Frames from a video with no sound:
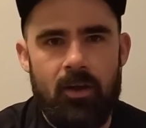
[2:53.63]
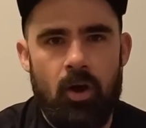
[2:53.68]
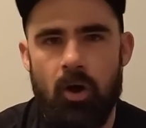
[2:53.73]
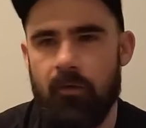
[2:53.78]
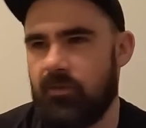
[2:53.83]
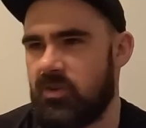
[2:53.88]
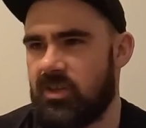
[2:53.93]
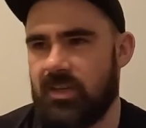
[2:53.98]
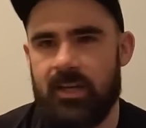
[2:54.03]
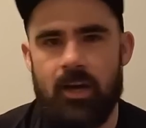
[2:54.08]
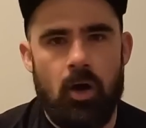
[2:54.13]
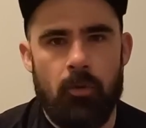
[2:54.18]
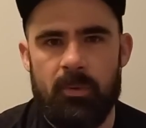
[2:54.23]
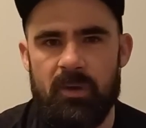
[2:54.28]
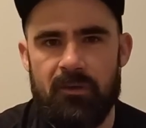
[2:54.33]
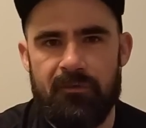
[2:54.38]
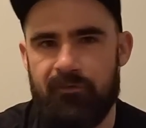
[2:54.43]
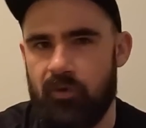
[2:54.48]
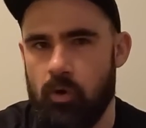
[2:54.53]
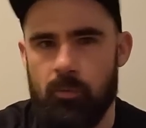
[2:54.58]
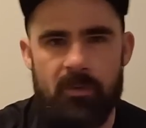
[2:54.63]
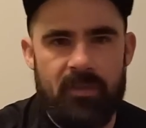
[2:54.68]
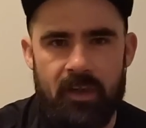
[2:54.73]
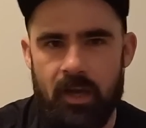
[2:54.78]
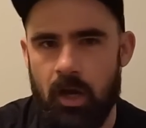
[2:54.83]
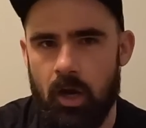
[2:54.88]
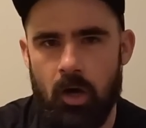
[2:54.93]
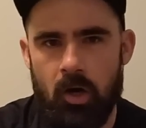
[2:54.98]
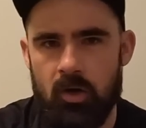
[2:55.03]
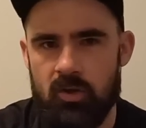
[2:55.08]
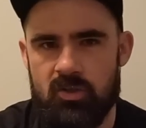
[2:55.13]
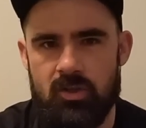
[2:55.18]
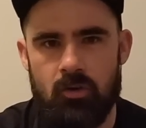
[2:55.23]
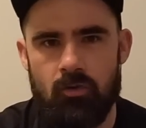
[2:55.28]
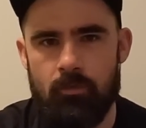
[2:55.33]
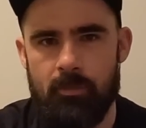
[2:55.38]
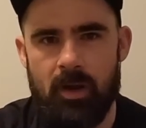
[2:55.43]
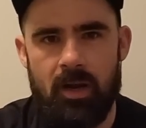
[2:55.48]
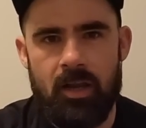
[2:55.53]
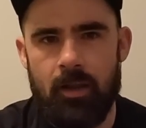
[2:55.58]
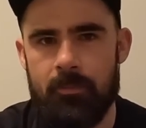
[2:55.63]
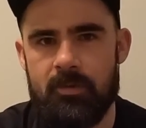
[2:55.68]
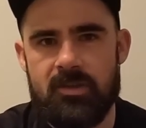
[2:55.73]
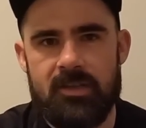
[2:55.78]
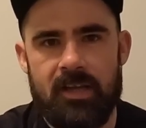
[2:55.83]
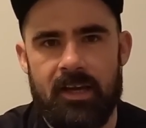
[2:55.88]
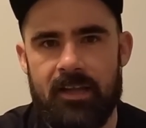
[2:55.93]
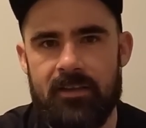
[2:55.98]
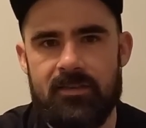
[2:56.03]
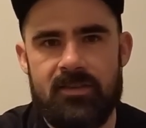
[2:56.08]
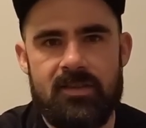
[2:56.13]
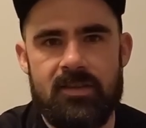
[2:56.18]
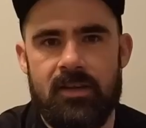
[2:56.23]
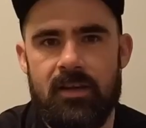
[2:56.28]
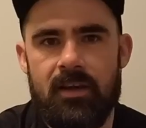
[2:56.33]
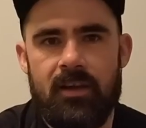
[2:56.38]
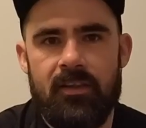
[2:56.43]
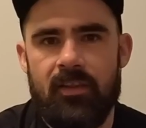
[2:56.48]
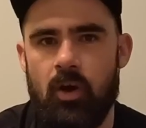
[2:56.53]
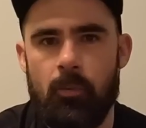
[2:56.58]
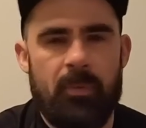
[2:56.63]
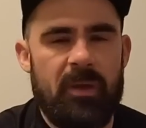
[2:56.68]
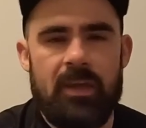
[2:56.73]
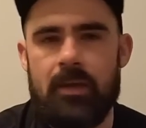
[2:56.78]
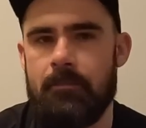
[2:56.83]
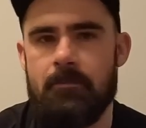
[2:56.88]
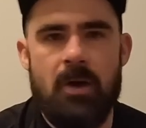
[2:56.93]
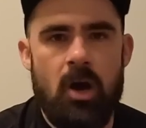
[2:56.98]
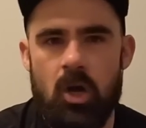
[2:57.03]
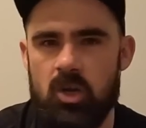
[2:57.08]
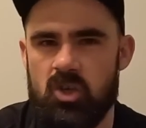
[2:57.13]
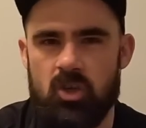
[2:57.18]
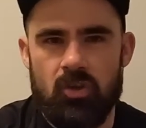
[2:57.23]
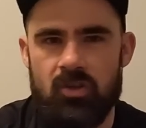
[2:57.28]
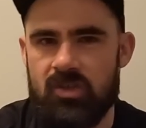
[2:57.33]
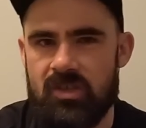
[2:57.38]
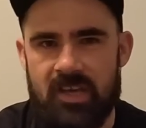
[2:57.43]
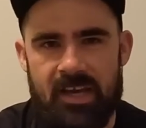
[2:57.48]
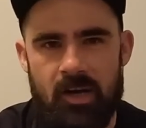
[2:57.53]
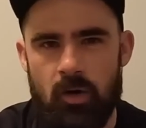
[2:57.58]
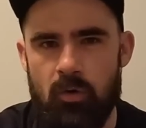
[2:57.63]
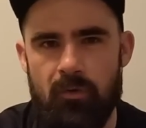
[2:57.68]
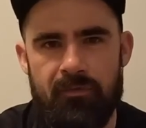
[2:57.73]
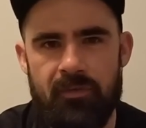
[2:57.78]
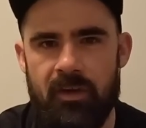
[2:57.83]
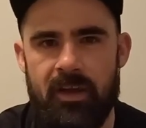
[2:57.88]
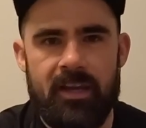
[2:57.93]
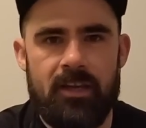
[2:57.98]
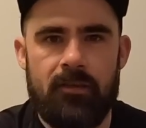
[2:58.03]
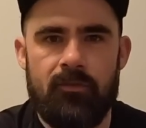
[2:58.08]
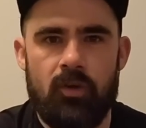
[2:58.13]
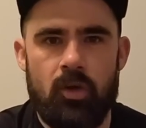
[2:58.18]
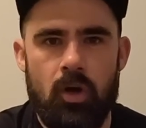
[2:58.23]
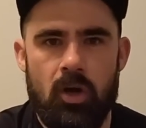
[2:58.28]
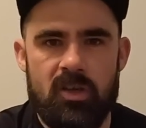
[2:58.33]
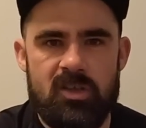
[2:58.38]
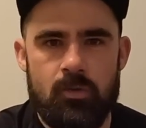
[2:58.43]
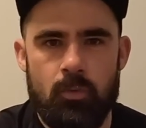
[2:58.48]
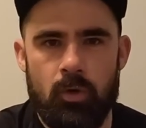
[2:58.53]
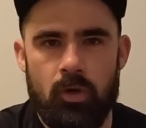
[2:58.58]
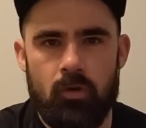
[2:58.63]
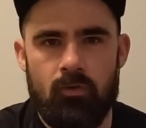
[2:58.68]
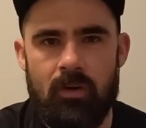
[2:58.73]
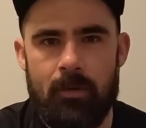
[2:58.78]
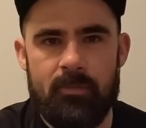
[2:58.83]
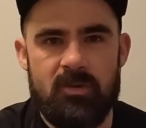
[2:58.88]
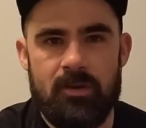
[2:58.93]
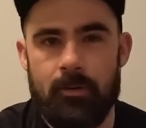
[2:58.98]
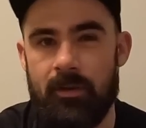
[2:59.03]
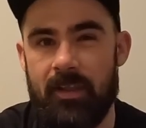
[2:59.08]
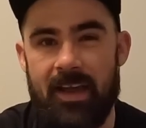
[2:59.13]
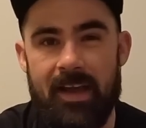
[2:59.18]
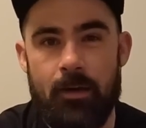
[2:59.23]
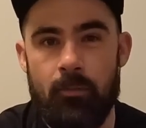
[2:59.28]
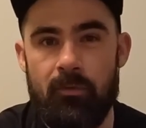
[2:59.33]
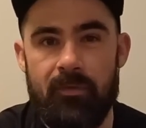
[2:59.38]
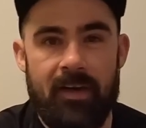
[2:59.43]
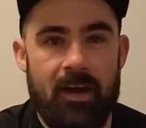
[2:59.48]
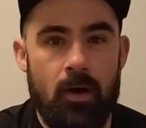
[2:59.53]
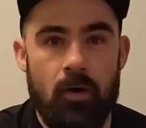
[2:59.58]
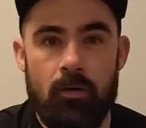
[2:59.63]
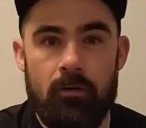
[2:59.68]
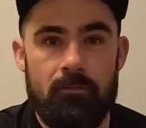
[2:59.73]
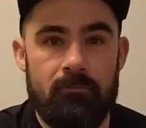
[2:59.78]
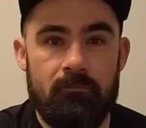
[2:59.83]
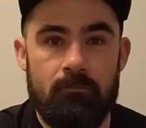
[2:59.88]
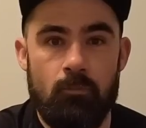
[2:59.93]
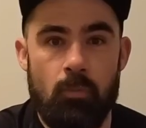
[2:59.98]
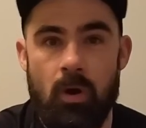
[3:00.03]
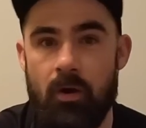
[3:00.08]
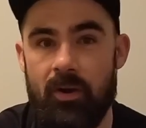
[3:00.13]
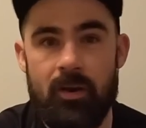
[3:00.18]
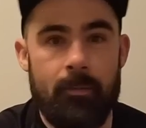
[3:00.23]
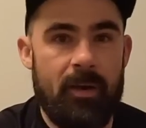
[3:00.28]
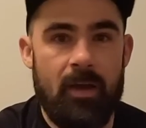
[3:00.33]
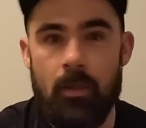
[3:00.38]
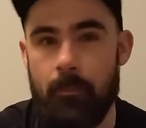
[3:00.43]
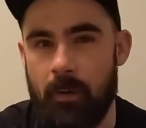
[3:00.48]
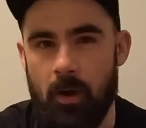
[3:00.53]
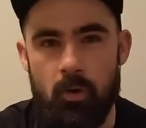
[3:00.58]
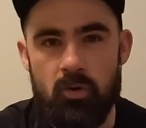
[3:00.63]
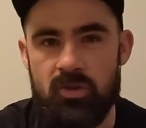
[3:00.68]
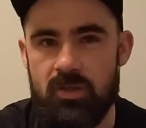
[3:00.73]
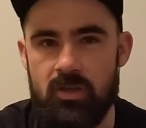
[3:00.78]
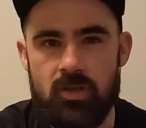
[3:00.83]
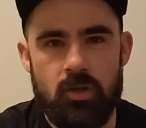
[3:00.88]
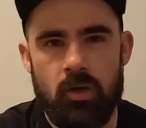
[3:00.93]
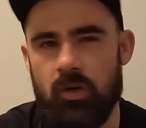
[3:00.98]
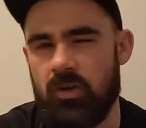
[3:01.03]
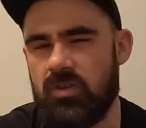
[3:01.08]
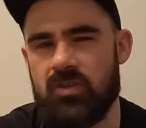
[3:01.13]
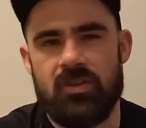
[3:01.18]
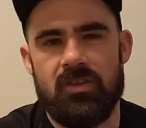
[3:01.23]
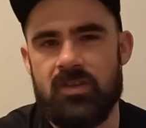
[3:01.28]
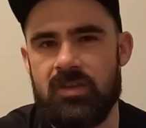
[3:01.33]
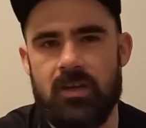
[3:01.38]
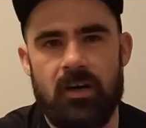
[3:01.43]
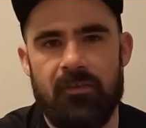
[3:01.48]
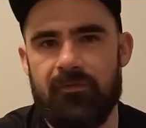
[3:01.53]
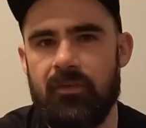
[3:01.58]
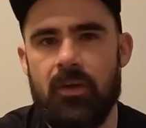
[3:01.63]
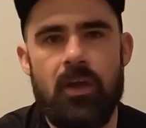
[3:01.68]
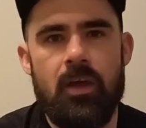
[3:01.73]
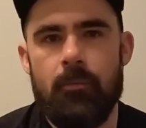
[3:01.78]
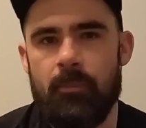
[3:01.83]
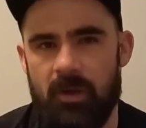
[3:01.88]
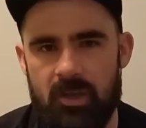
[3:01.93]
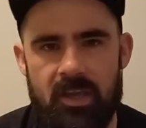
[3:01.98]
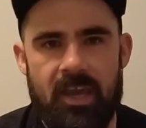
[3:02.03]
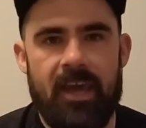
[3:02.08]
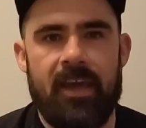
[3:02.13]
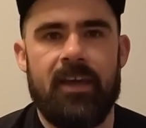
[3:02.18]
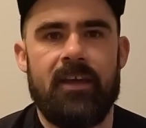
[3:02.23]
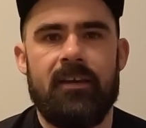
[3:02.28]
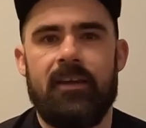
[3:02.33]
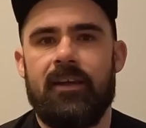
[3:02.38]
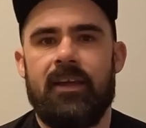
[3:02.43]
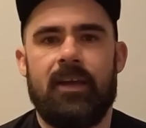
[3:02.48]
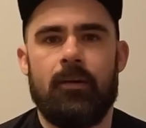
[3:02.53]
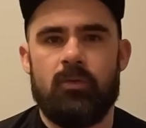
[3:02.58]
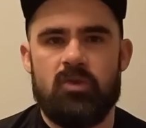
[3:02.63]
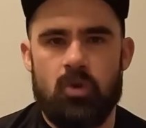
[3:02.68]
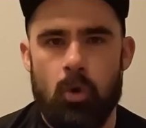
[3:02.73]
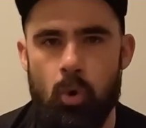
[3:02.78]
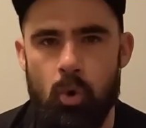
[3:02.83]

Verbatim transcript: Obviously, I'll be filming the cars that are on my club stands. There'll be merch on sale for any of you guys that want to grab some of that without worrying about the postage costs and stuff. But yeah, it was